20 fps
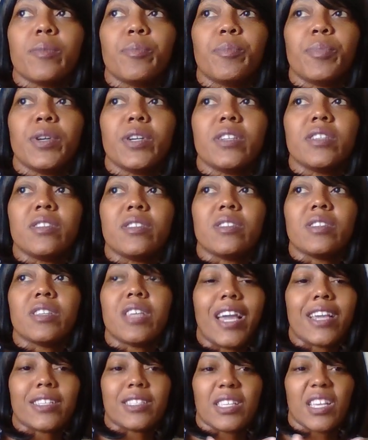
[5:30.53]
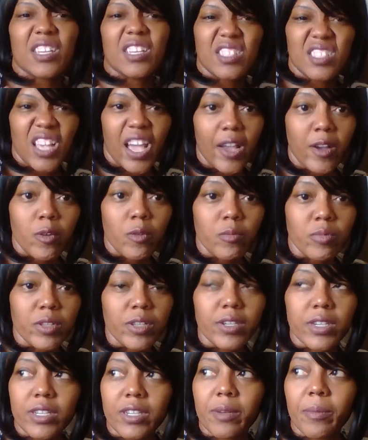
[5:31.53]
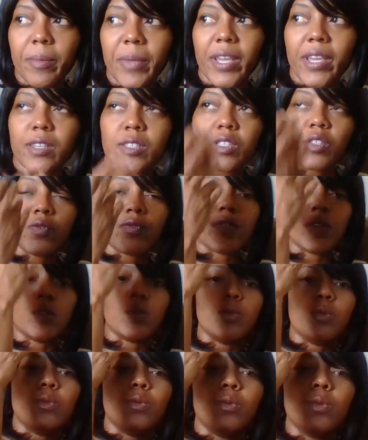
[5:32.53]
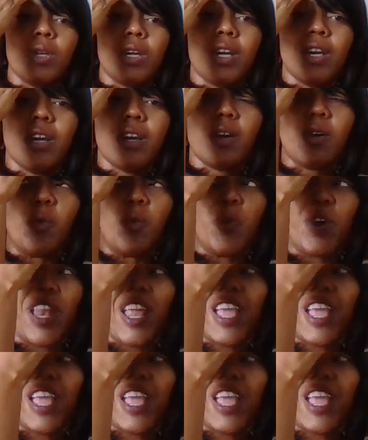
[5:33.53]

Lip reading: putting, like, say, cycle blood in a man's food would